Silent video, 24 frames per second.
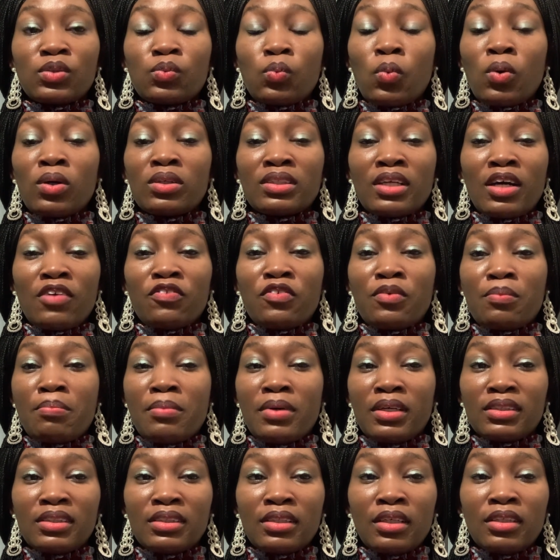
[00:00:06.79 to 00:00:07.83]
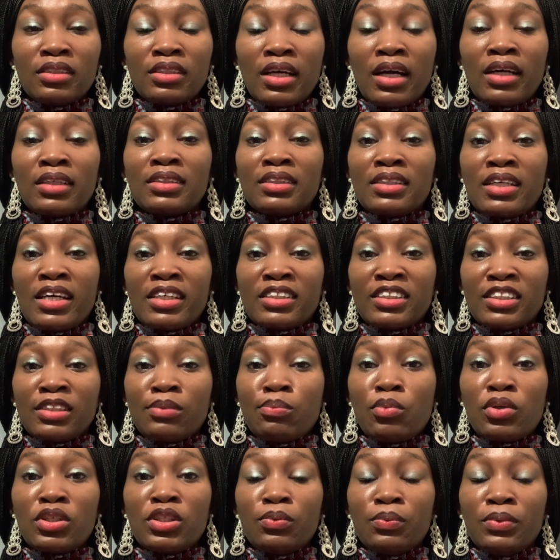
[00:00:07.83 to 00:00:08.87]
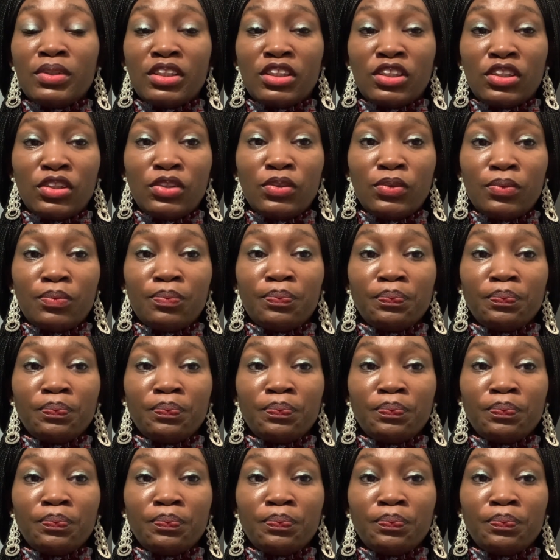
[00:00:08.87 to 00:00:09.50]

wonderful message and testimony with you.